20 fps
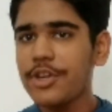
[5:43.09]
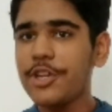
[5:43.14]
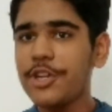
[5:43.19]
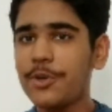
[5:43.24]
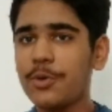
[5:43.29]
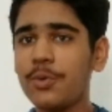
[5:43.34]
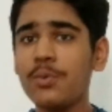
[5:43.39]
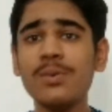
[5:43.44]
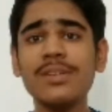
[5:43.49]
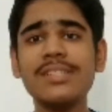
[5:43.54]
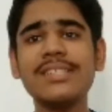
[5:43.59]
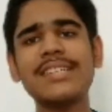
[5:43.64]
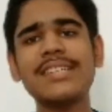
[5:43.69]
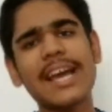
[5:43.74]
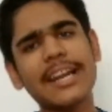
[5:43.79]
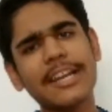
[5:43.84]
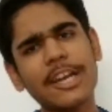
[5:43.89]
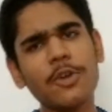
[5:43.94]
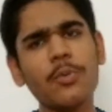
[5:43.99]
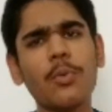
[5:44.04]
Due to
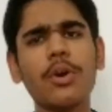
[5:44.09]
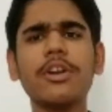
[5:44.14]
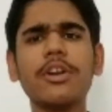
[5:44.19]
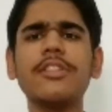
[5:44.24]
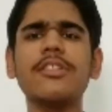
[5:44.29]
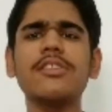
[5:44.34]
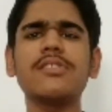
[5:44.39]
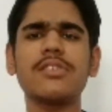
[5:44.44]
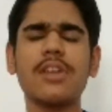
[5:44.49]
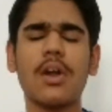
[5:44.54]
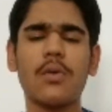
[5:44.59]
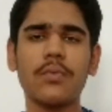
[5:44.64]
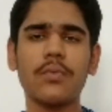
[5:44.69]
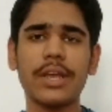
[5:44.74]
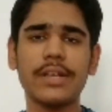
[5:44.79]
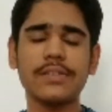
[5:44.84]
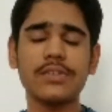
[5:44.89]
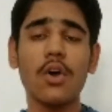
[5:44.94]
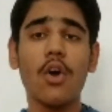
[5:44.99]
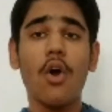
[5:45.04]
stagnant water in the
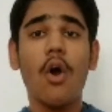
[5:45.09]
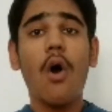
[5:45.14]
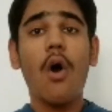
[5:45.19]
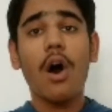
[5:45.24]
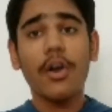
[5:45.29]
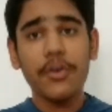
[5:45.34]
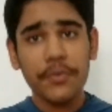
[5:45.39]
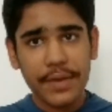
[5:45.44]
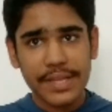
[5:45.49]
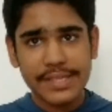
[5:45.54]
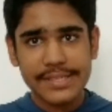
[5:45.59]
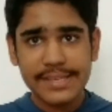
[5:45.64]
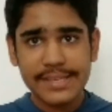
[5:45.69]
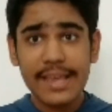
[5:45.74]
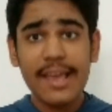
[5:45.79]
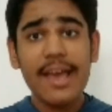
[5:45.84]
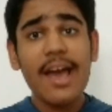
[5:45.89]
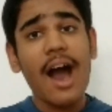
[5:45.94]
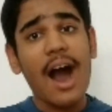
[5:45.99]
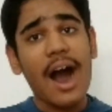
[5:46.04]
surroundings, or you can
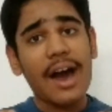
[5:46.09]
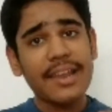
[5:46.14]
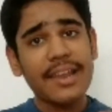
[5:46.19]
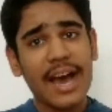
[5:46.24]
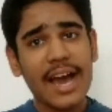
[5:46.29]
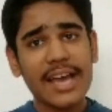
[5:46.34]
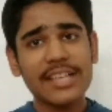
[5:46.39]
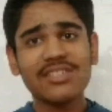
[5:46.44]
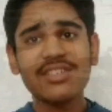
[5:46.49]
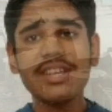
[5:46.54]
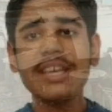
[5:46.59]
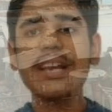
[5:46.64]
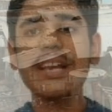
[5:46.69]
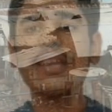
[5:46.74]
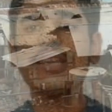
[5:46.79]
say unhygienic